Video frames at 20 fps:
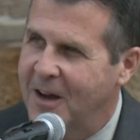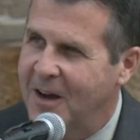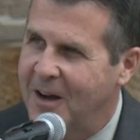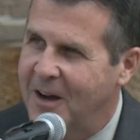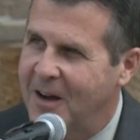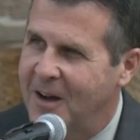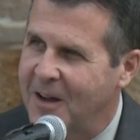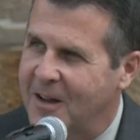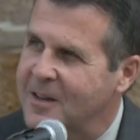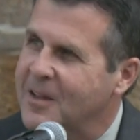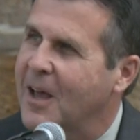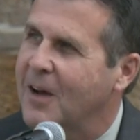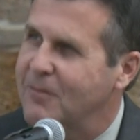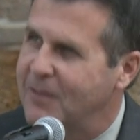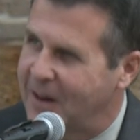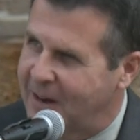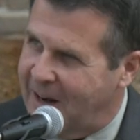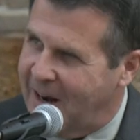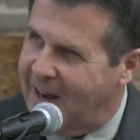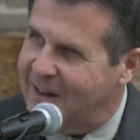Uh, and
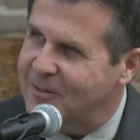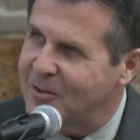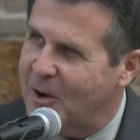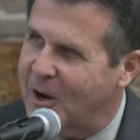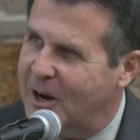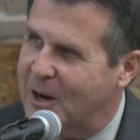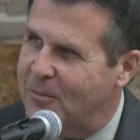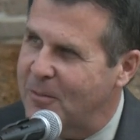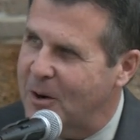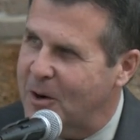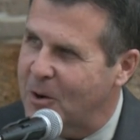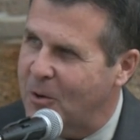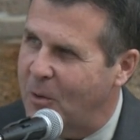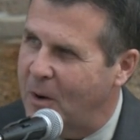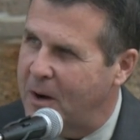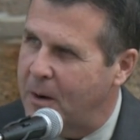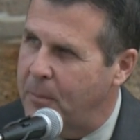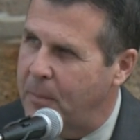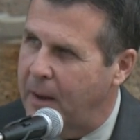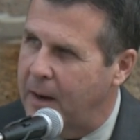Kevin and I talk about it
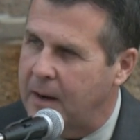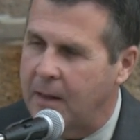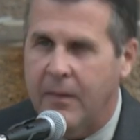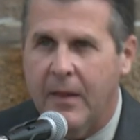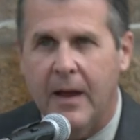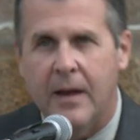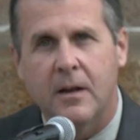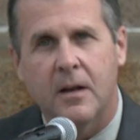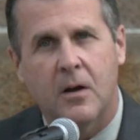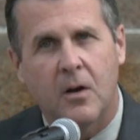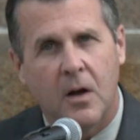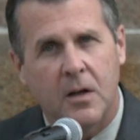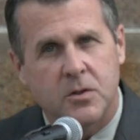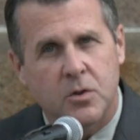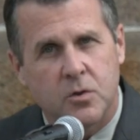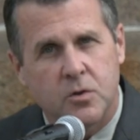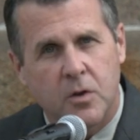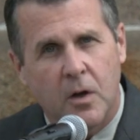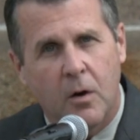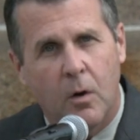quite a bit. And then the
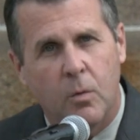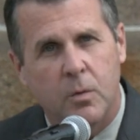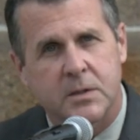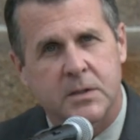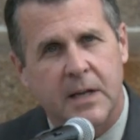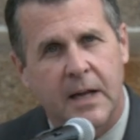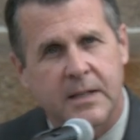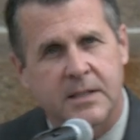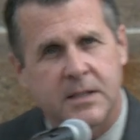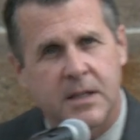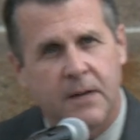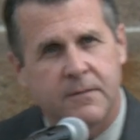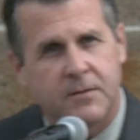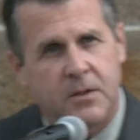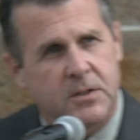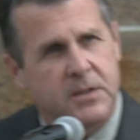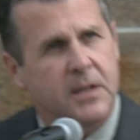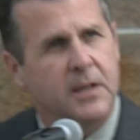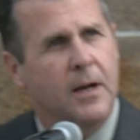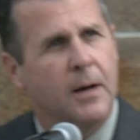consul general was nice enough
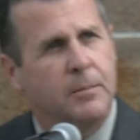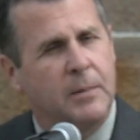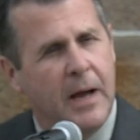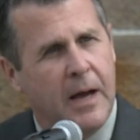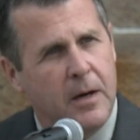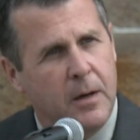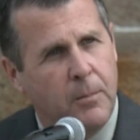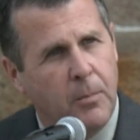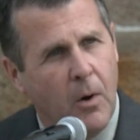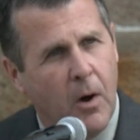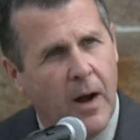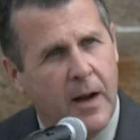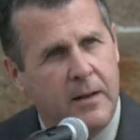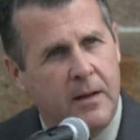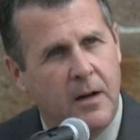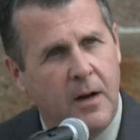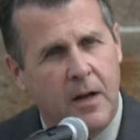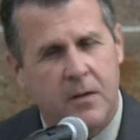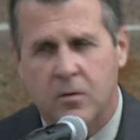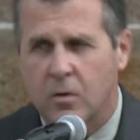just to come down to
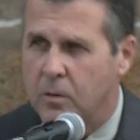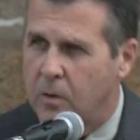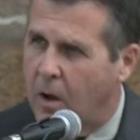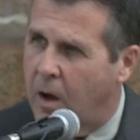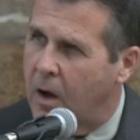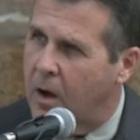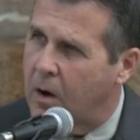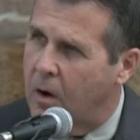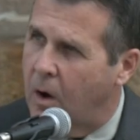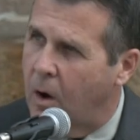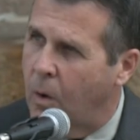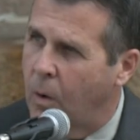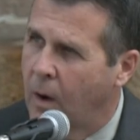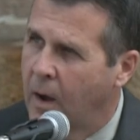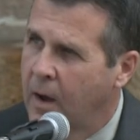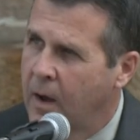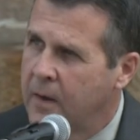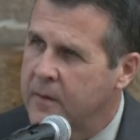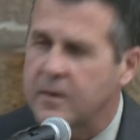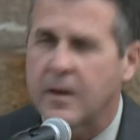Brockton not too long ago
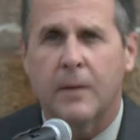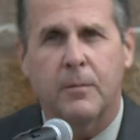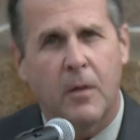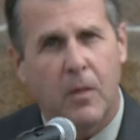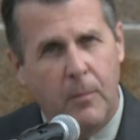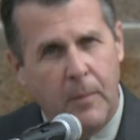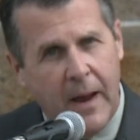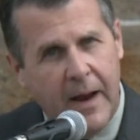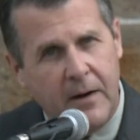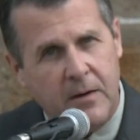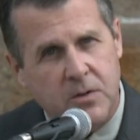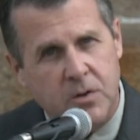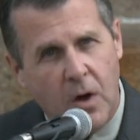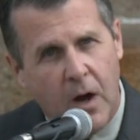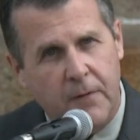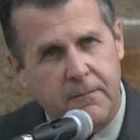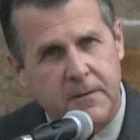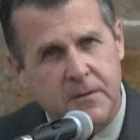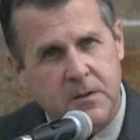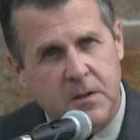to come to the mayor's
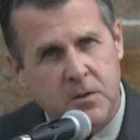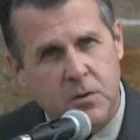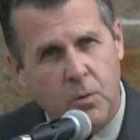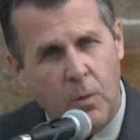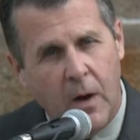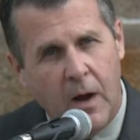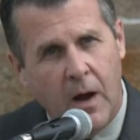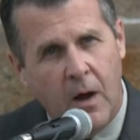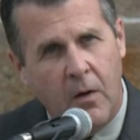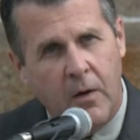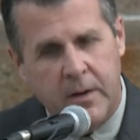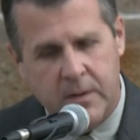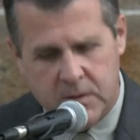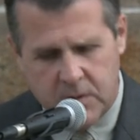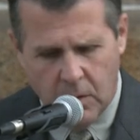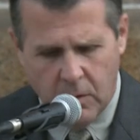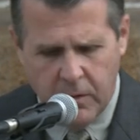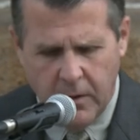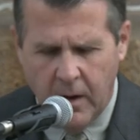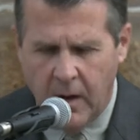office as well. And
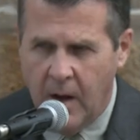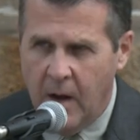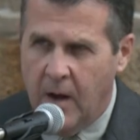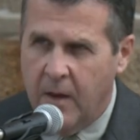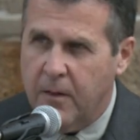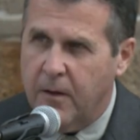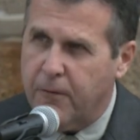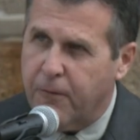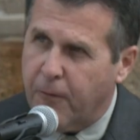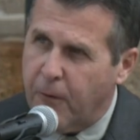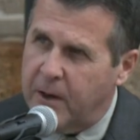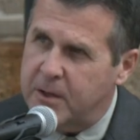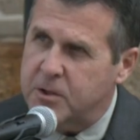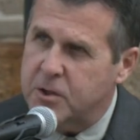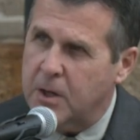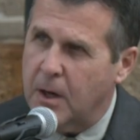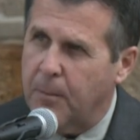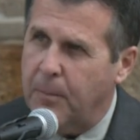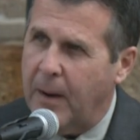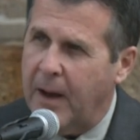so the, the
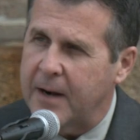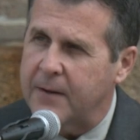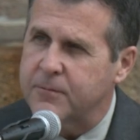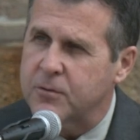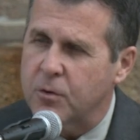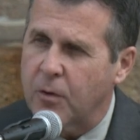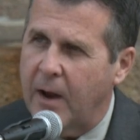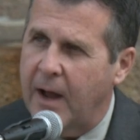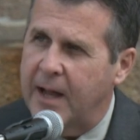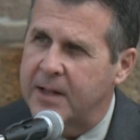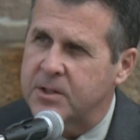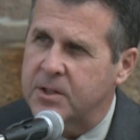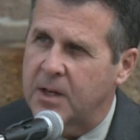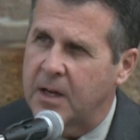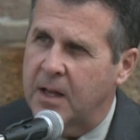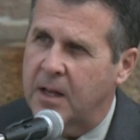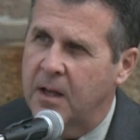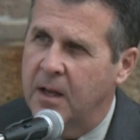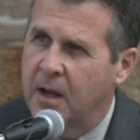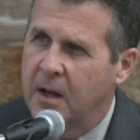friendship out of
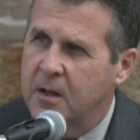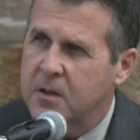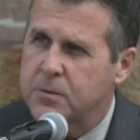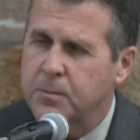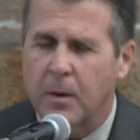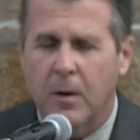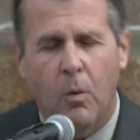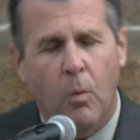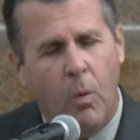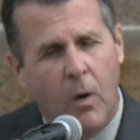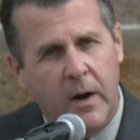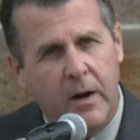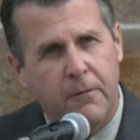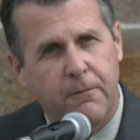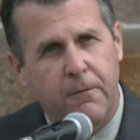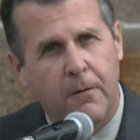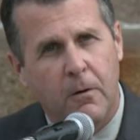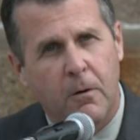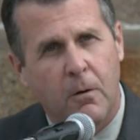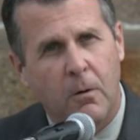tragedy has been a
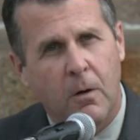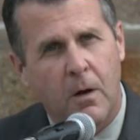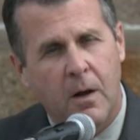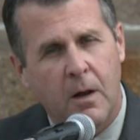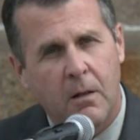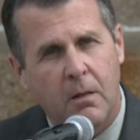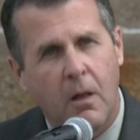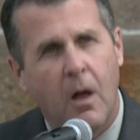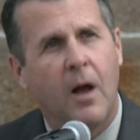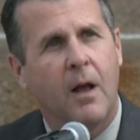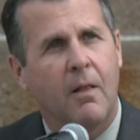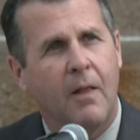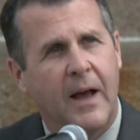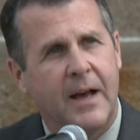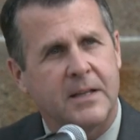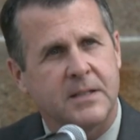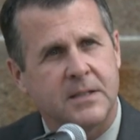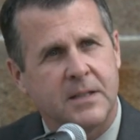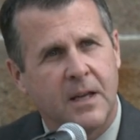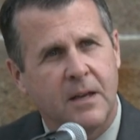wonderful, uh, long
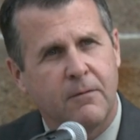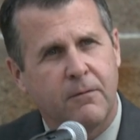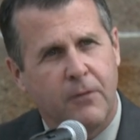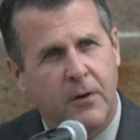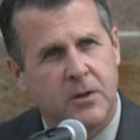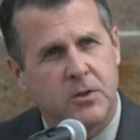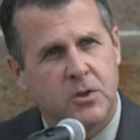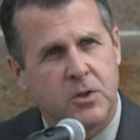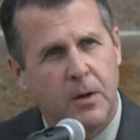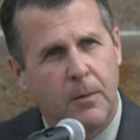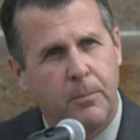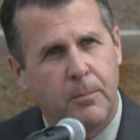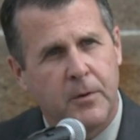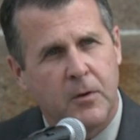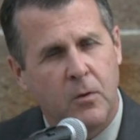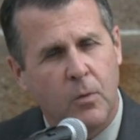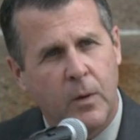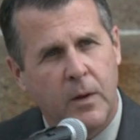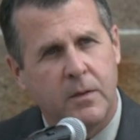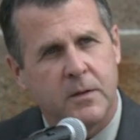lasting friendship
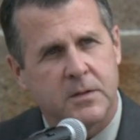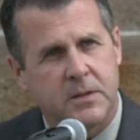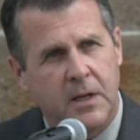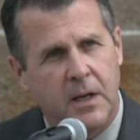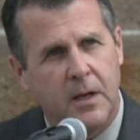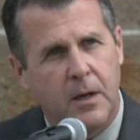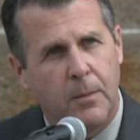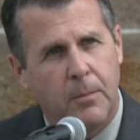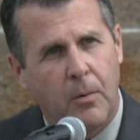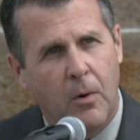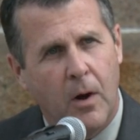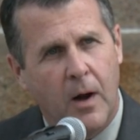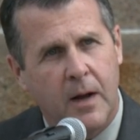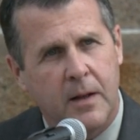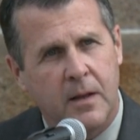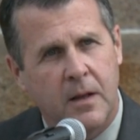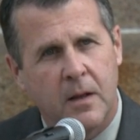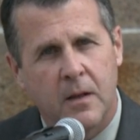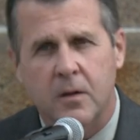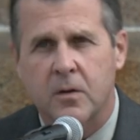between the city of
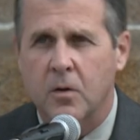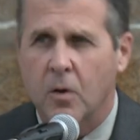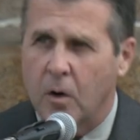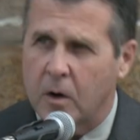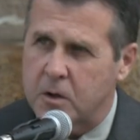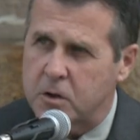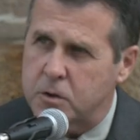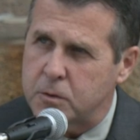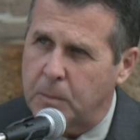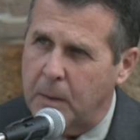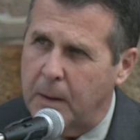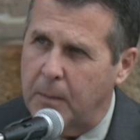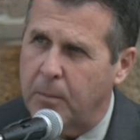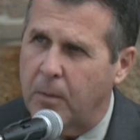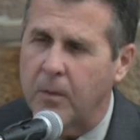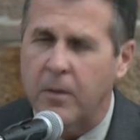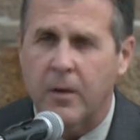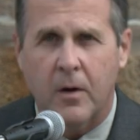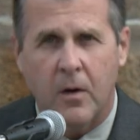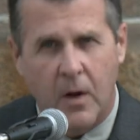Brockton and the Turkish
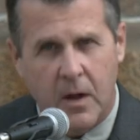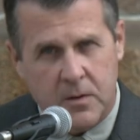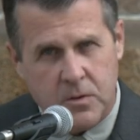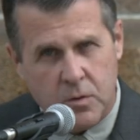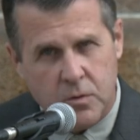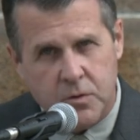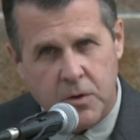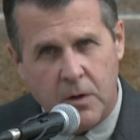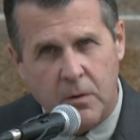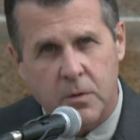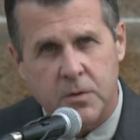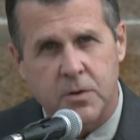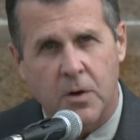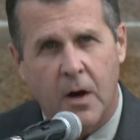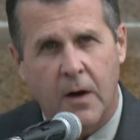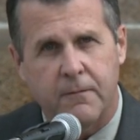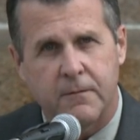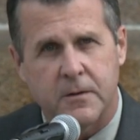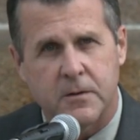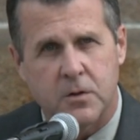people and the consul general's
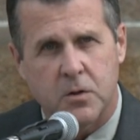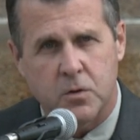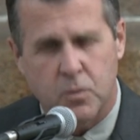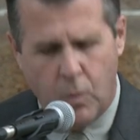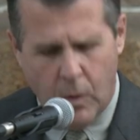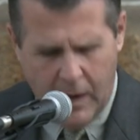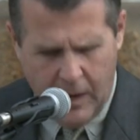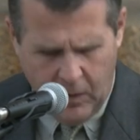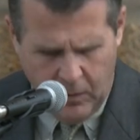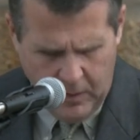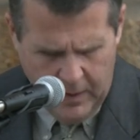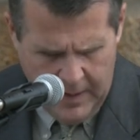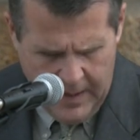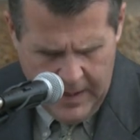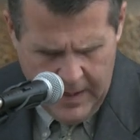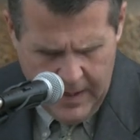office as well.